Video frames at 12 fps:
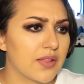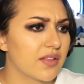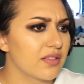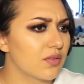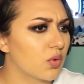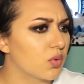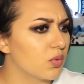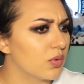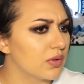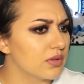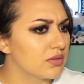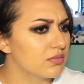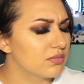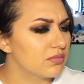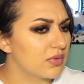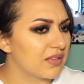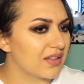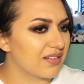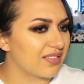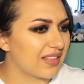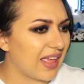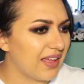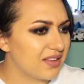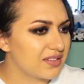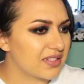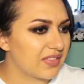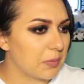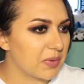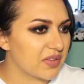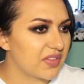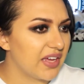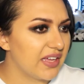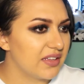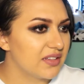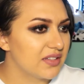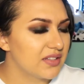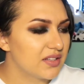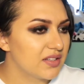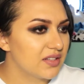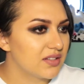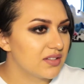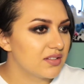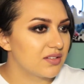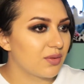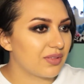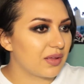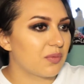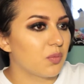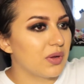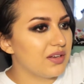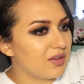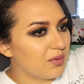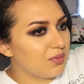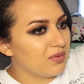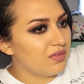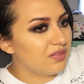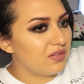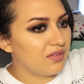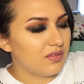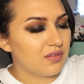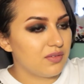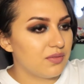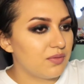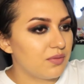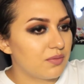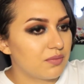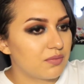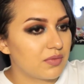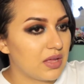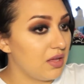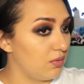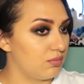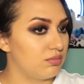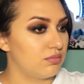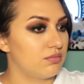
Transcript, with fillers: That's a cool, is that a set? Did they build that? Those like windows. Oh.